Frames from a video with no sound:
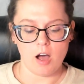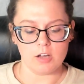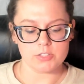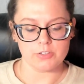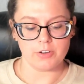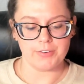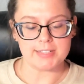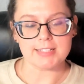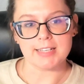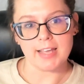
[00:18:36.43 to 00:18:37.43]
also known
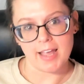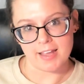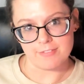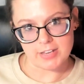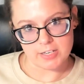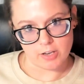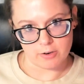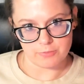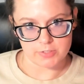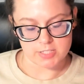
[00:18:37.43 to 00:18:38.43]
as the AV
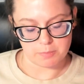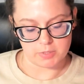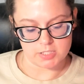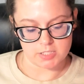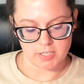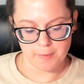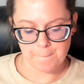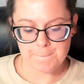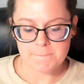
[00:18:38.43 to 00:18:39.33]
node for simplicity.